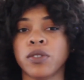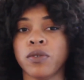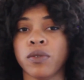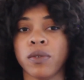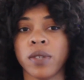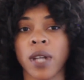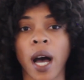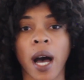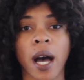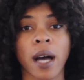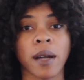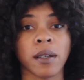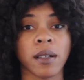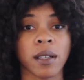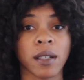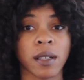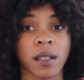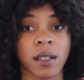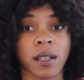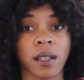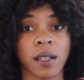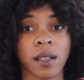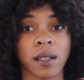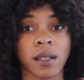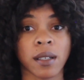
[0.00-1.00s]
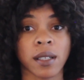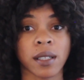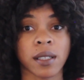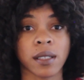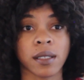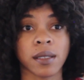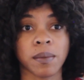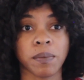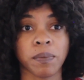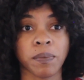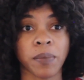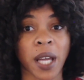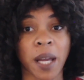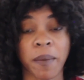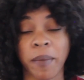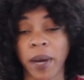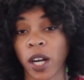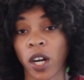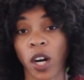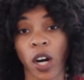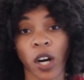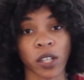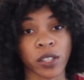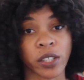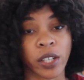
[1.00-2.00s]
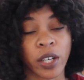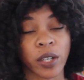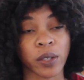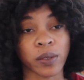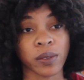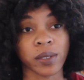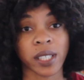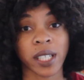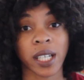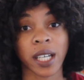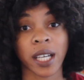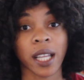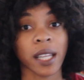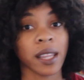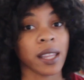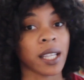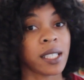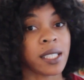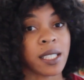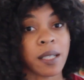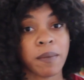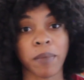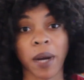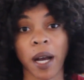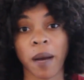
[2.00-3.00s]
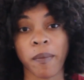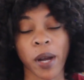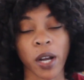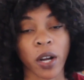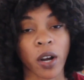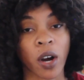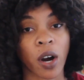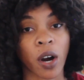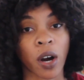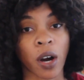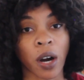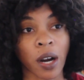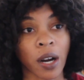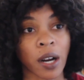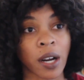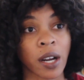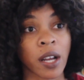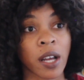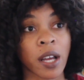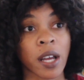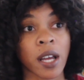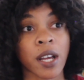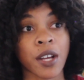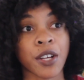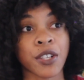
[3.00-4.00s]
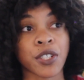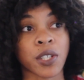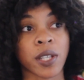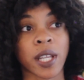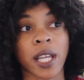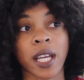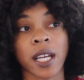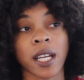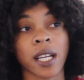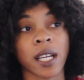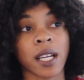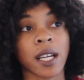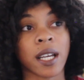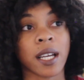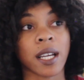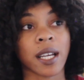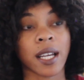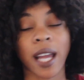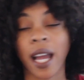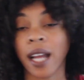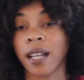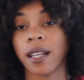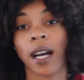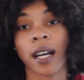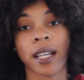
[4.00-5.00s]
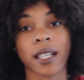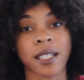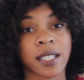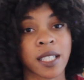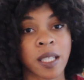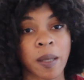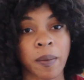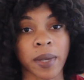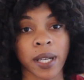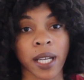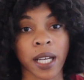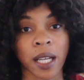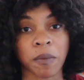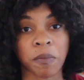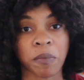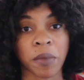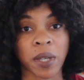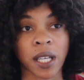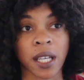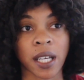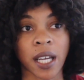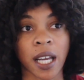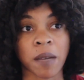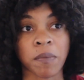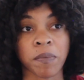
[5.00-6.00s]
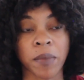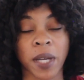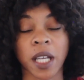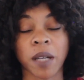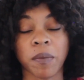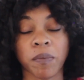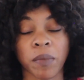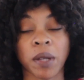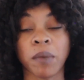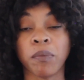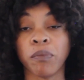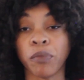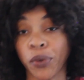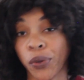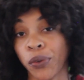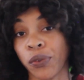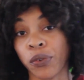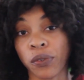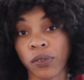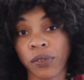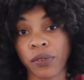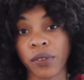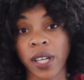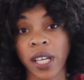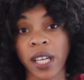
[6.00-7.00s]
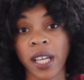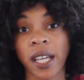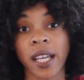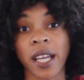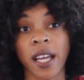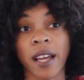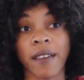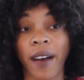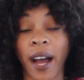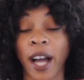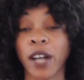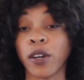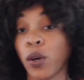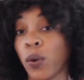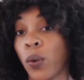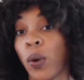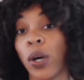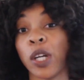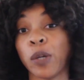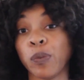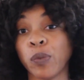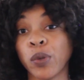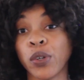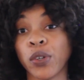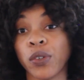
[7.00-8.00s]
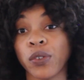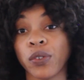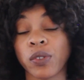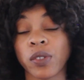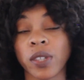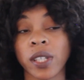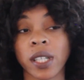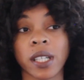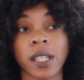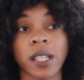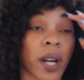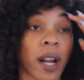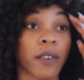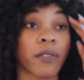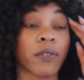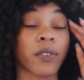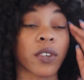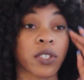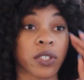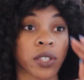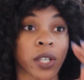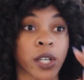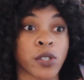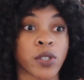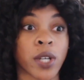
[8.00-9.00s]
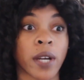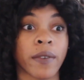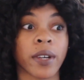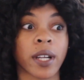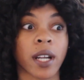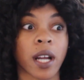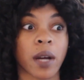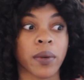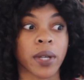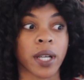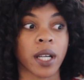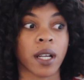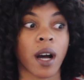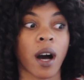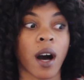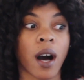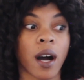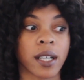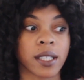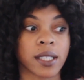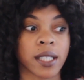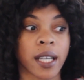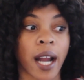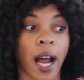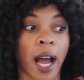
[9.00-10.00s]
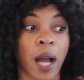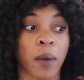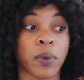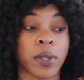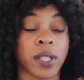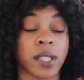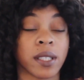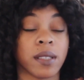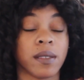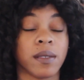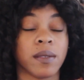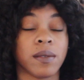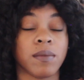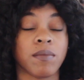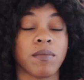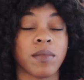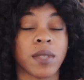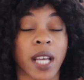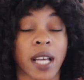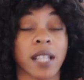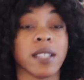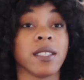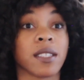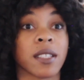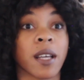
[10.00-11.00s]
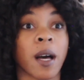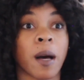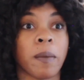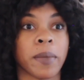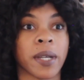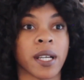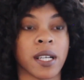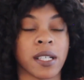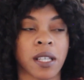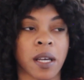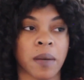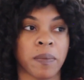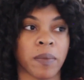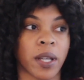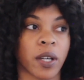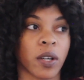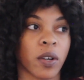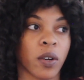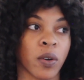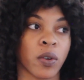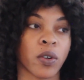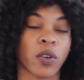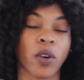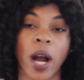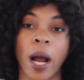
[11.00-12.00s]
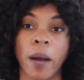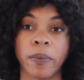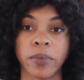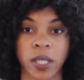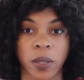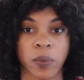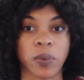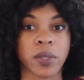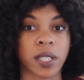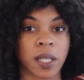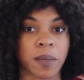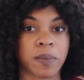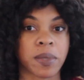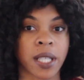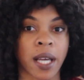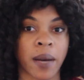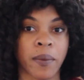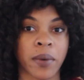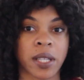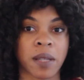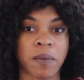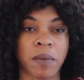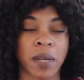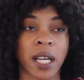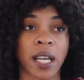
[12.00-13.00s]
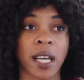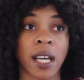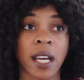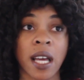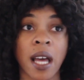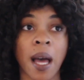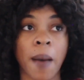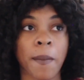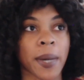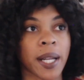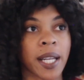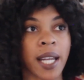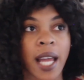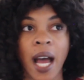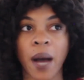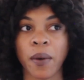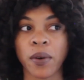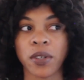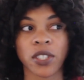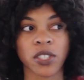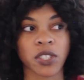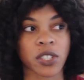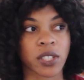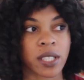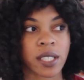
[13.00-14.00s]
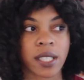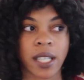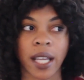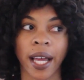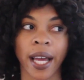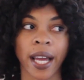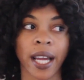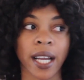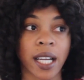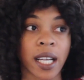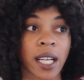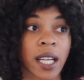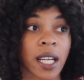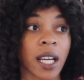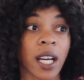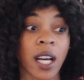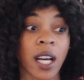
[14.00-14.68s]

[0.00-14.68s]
do not pay my car note, they didn't buy my car, so they cannot intimidate me and make me move if I don't want to move. When I first started driving and I would get honked at, I would tense up because I'm like, oh crap, someone's upset with me. But now it's just like,